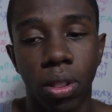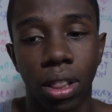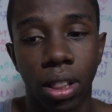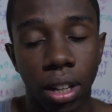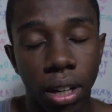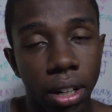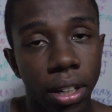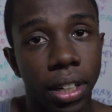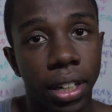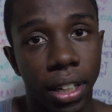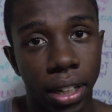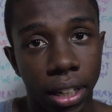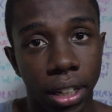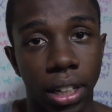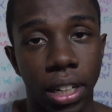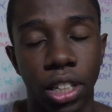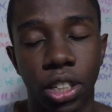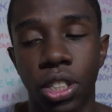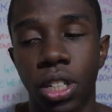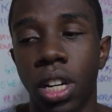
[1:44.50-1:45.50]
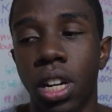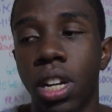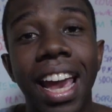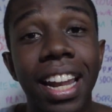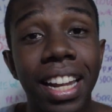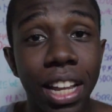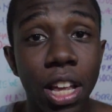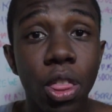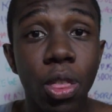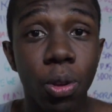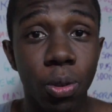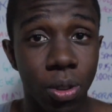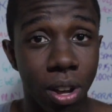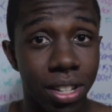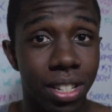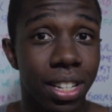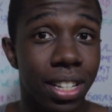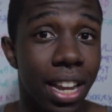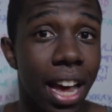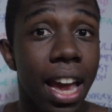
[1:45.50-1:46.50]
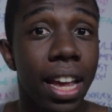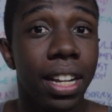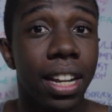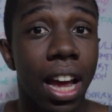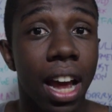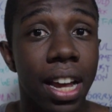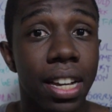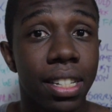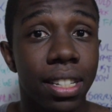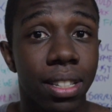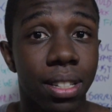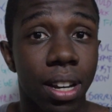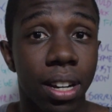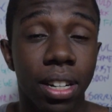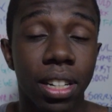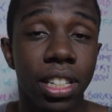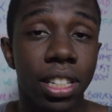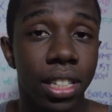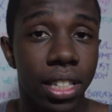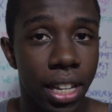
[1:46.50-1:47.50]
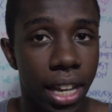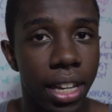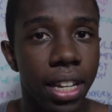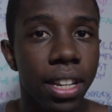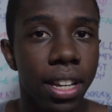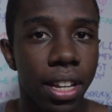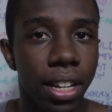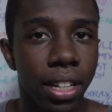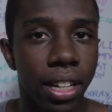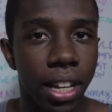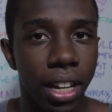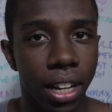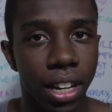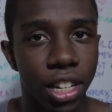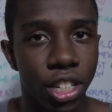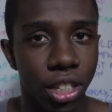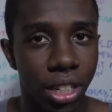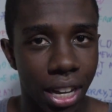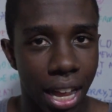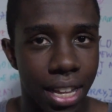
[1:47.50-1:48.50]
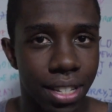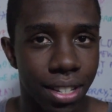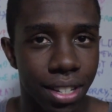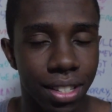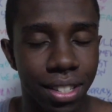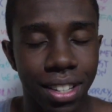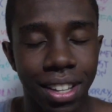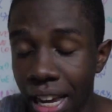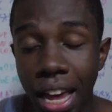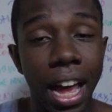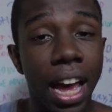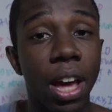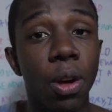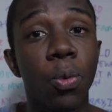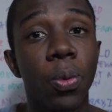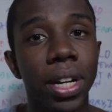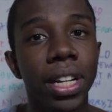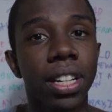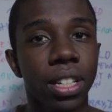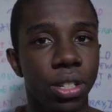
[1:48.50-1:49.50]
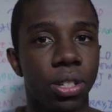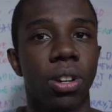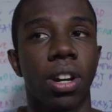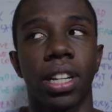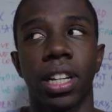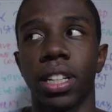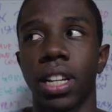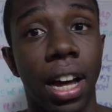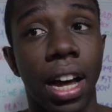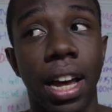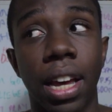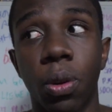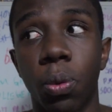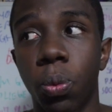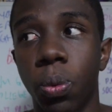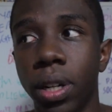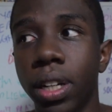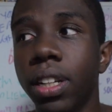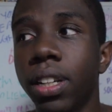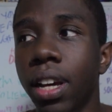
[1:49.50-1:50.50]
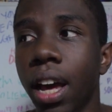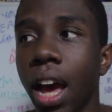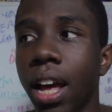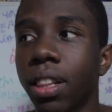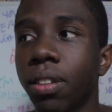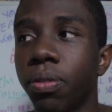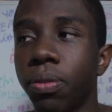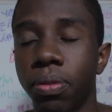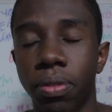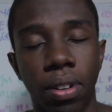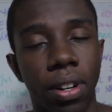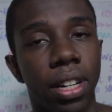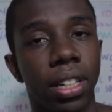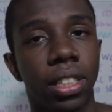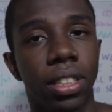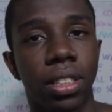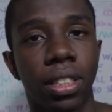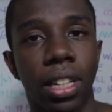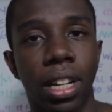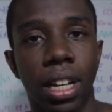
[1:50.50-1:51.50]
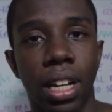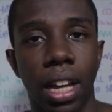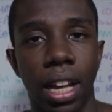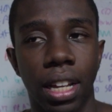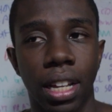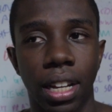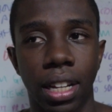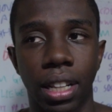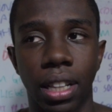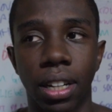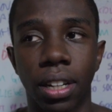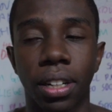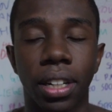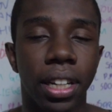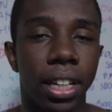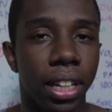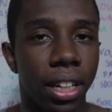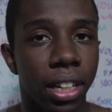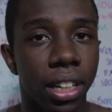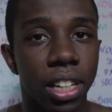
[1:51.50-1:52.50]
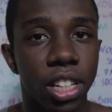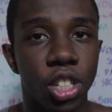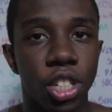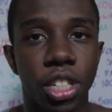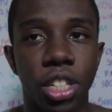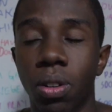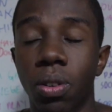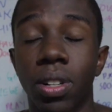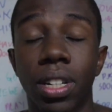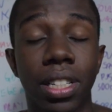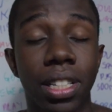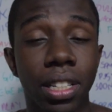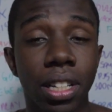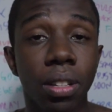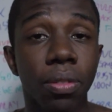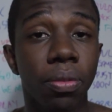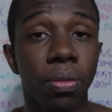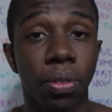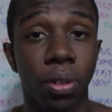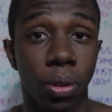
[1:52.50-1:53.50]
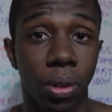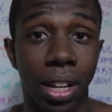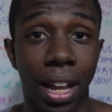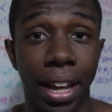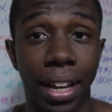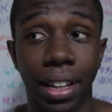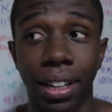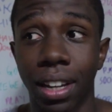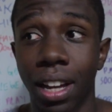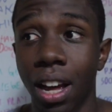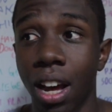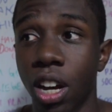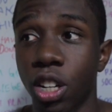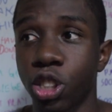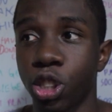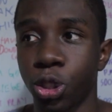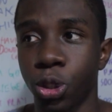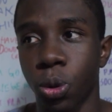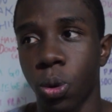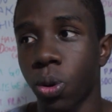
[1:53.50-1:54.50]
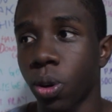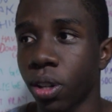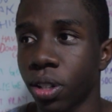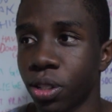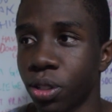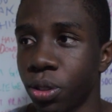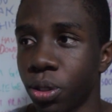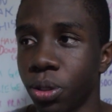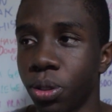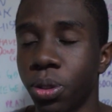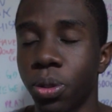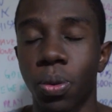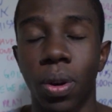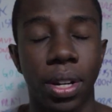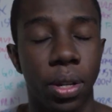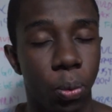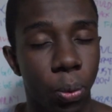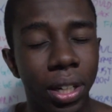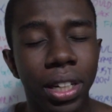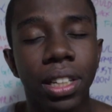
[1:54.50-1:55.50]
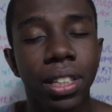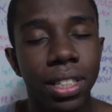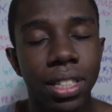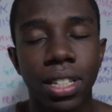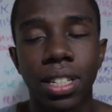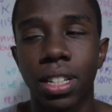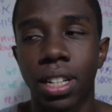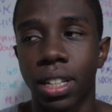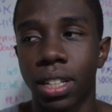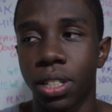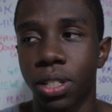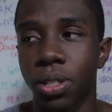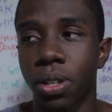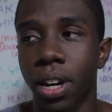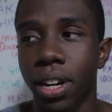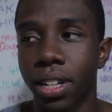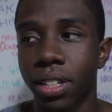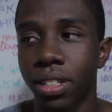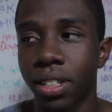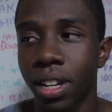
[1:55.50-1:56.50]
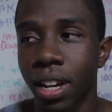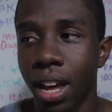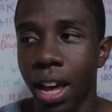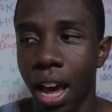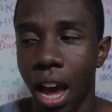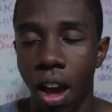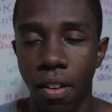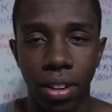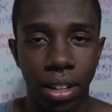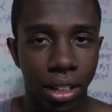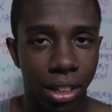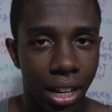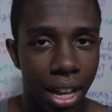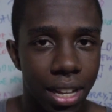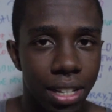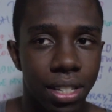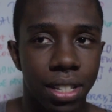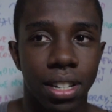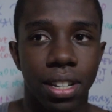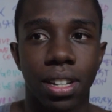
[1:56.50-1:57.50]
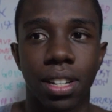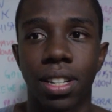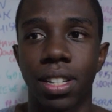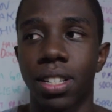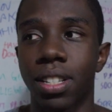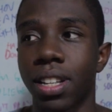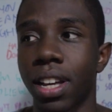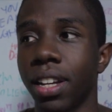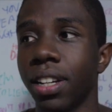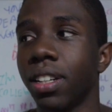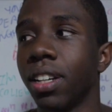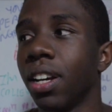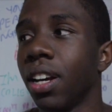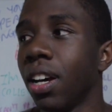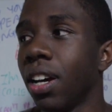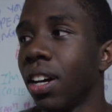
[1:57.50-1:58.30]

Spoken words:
learning English. And in 2009, I started taking English classes. Yeah, I really enjoyed it. I really had fun learning English. Oh, it didn't feel like a chore to do. I really enjoyed having classes and